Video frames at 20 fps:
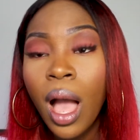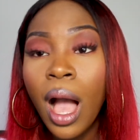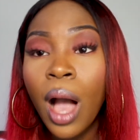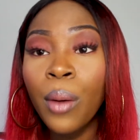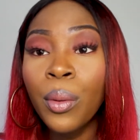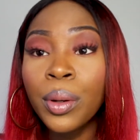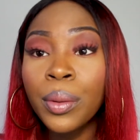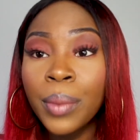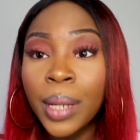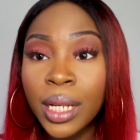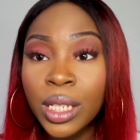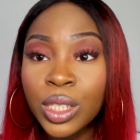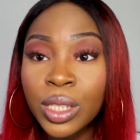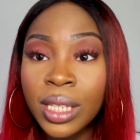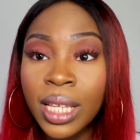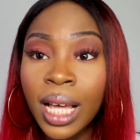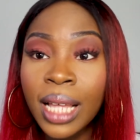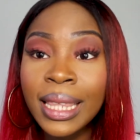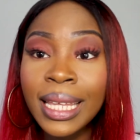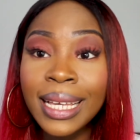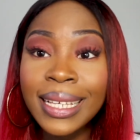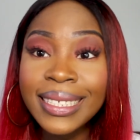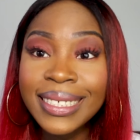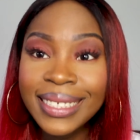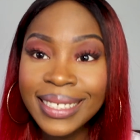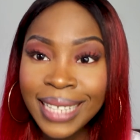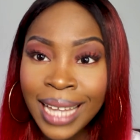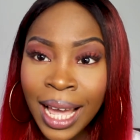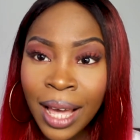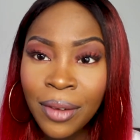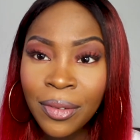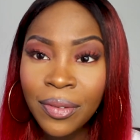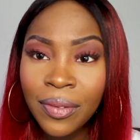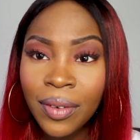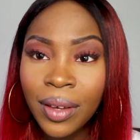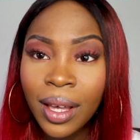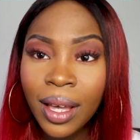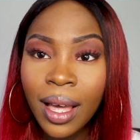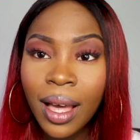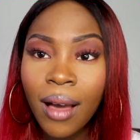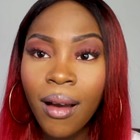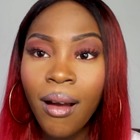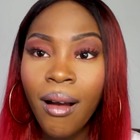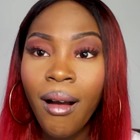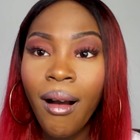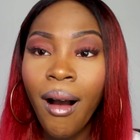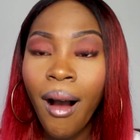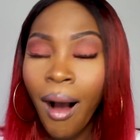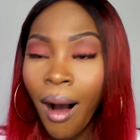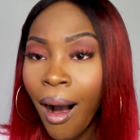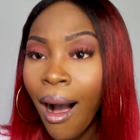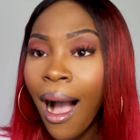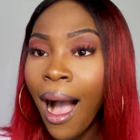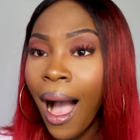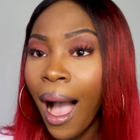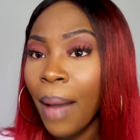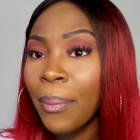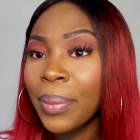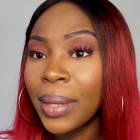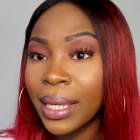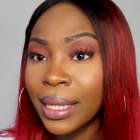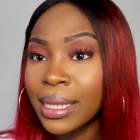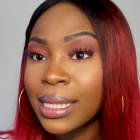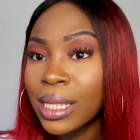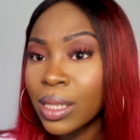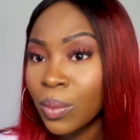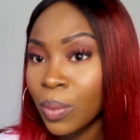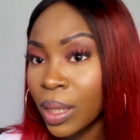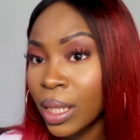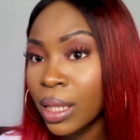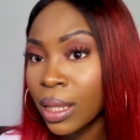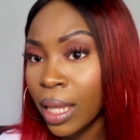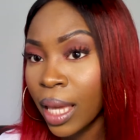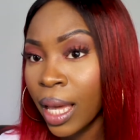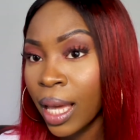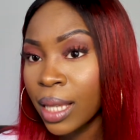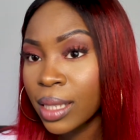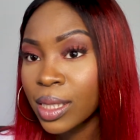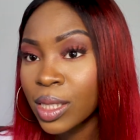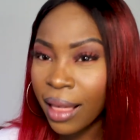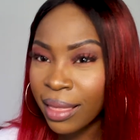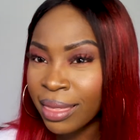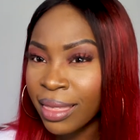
I want to make sure that their staff are happy to be there.